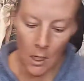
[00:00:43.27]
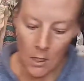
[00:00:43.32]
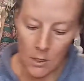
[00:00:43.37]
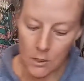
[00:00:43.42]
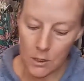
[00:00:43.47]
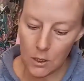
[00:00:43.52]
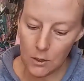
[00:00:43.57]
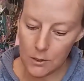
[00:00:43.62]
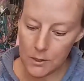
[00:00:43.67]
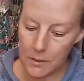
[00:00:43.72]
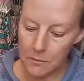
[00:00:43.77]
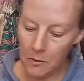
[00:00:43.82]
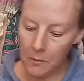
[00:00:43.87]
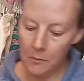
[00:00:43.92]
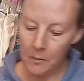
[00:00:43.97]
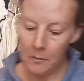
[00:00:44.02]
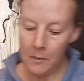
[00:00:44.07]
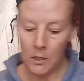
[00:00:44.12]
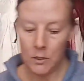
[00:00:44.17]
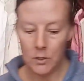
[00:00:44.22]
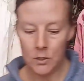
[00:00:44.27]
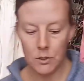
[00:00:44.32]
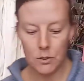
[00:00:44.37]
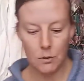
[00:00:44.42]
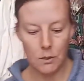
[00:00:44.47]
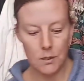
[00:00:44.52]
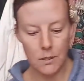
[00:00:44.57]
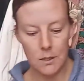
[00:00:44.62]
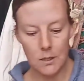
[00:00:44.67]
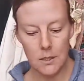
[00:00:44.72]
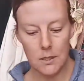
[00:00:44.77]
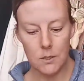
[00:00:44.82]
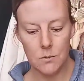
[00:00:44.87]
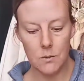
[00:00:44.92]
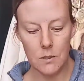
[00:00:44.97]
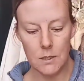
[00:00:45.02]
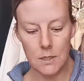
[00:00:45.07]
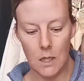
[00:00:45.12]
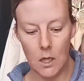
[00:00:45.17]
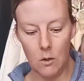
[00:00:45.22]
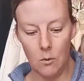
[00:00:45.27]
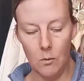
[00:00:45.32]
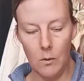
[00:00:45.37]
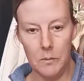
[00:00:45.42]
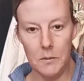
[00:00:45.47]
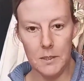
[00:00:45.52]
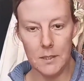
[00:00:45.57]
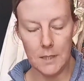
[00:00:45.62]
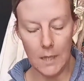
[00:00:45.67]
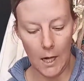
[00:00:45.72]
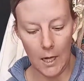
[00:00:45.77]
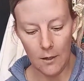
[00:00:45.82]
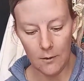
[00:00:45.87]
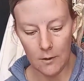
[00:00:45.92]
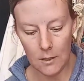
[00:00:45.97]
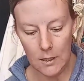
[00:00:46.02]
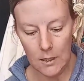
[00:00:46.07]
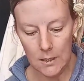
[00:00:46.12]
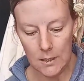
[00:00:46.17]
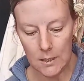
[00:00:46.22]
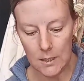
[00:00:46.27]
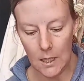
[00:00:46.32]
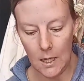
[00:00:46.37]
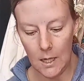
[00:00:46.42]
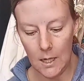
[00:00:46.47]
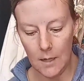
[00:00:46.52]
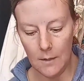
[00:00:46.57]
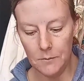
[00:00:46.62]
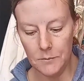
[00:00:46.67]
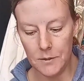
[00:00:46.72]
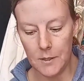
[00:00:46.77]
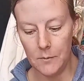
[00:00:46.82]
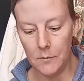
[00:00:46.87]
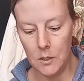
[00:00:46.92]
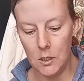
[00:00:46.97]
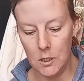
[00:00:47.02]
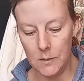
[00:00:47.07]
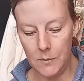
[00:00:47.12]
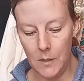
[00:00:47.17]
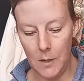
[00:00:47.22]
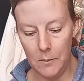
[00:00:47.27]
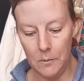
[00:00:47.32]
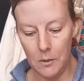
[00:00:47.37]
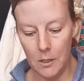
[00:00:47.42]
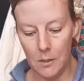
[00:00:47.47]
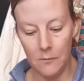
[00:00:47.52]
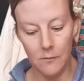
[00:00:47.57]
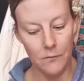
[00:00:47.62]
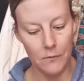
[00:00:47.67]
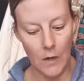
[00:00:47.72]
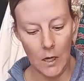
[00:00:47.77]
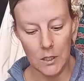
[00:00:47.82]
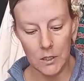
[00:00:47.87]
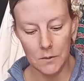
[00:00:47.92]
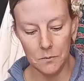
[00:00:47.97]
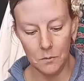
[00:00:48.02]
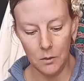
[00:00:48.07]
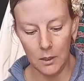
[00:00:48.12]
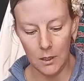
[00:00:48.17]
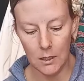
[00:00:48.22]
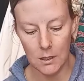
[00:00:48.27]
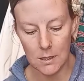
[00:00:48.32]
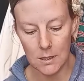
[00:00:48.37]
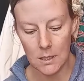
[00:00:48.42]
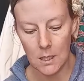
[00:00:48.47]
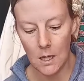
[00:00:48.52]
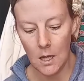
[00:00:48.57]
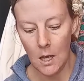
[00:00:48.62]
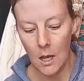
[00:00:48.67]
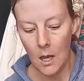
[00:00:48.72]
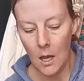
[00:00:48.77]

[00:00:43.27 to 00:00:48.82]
So some of my major sources were Southern Women's Diaries, some newspaper, and fashion plates.